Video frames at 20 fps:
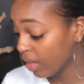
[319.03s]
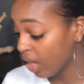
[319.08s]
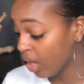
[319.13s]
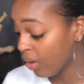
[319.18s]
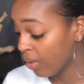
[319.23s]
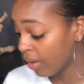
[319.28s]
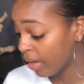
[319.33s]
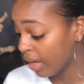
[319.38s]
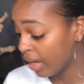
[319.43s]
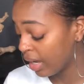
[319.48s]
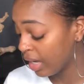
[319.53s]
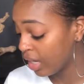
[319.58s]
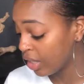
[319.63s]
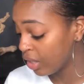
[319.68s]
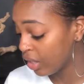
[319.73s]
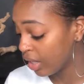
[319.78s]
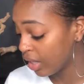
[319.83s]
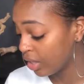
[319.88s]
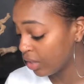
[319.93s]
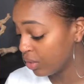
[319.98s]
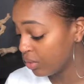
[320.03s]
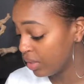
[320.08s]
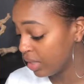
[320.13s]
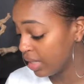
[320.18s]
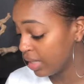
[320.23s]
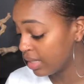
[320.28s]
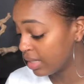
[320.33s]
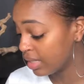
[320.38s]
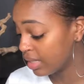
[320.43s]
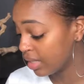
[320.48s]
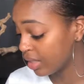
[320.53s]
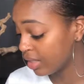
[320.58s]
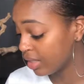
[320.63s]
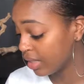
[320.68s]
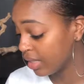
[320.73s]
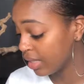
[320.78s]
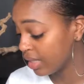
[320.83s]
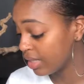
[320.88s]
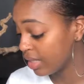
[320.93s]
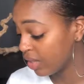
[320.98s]
Okay, a unique
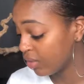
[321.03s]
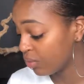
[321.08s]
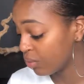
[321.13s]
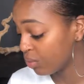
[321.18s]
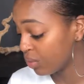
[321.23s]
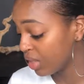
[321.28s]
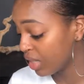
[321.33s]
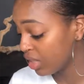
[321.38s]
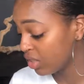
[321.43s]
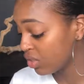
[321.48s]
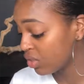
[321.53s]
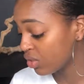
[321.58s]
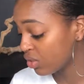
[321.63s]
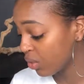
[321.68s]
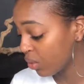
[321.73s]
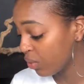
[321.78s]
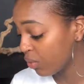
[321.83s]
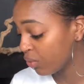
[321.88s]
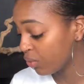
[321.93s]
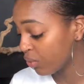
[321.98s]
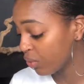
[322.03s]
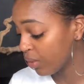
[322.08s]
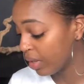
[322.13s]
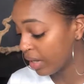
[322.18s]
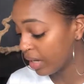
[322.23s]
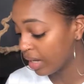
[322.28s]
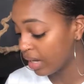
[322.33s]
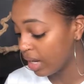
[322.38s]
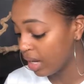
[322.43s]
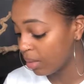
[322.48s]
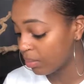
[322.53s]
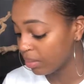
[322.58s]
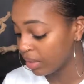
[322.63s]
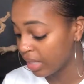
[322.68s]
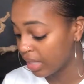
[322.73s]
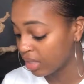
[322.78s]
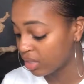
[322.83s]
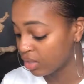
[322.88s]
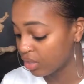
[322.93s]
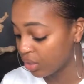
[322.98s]
series of rich, soulful, and
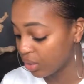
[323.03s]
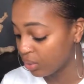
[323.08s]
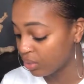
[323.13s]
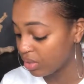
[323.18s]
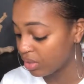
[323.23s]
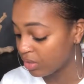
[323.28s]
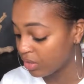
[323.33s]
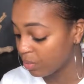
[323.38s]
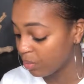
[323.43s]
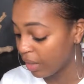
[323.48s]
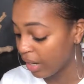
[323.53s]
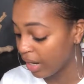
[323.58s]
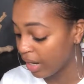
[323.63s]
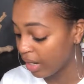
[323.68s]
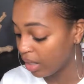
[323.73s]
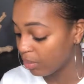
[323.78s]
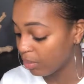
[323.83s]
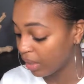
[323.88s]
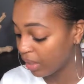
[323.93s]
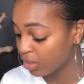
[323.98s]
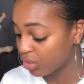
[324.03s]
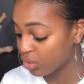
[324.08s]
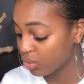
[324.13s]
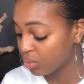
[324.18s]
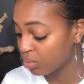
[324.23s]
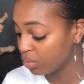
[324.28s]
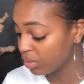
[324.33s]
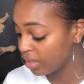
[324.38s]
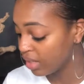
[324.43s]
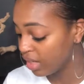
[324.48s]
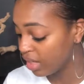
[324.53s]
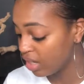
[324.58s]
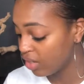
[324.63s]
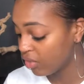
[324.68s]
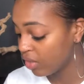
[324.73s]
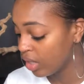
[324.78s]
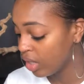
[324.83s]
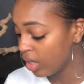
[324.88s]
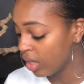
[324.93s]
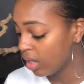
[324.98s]
complex notes inspired by true love,
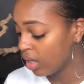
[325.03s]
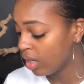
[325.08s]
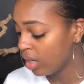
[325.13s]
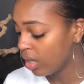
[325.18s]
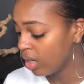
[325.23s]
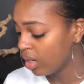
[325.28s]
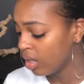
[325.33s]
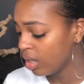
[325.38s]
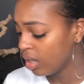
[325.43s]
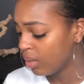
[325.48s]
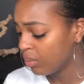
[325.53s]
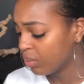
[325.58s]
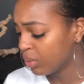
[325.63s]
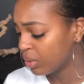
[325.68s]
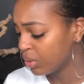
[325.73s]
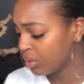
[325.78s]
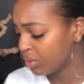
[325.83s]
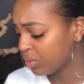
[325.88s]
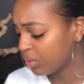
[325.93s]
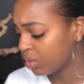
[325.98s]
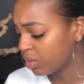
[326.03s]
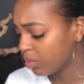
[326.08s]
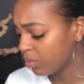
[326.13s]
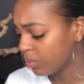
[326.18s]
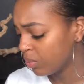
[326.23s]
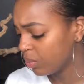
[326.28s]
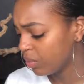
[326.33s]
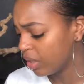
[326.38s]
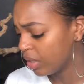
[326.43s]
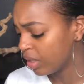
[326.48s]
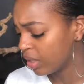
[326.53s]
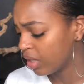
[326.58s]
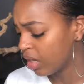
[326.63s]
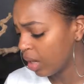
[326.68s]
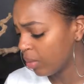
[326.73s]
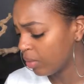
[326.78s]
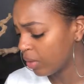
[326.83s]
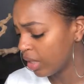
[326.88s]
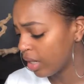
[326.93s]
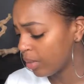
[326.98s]
produced in
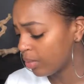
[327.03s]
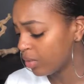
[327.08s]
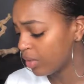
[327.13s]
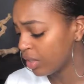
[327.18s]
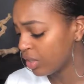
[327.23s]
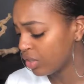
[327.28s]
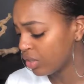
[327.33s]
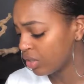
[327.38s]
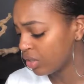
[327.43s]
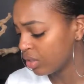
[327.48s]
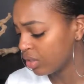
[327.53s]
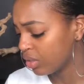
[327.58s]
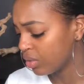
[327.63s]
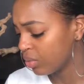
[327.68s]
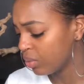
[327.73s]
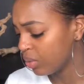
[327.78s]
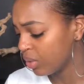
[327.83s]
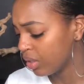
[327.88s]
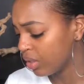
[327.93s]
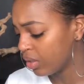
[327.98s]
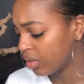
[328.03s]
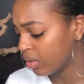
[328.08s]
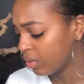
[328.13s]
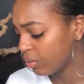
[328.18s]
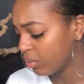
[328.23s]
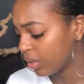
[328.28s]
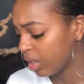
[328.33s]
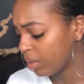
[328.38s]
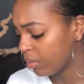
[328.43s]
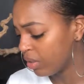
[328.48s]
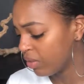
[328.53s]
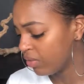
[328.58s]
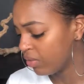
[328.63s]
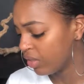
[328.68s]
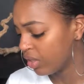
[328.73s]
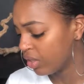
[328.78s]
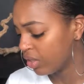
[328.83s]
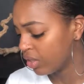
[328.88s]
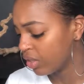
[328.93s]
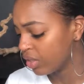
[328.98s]
collaboration with Raymond
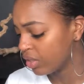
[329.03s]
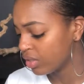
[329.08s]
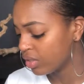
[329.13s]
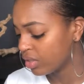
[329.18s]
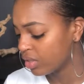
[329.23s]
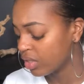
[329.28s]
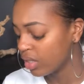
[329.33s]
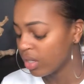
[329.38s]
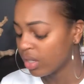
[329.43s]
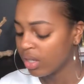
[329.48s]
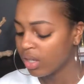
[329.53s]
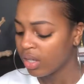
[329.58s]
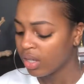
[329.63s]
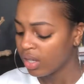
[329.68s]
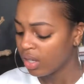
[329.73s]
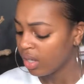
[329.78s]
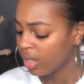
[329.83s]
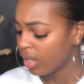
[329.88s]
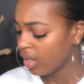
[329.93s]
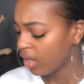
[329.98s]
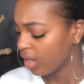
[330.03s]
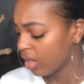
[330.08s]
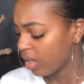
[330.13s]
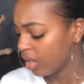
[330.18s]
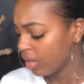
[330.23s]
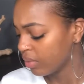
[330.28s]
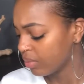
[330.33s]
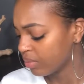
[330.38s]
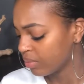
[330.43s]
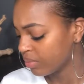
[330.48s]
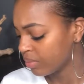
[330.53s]
Vineyards. Okay.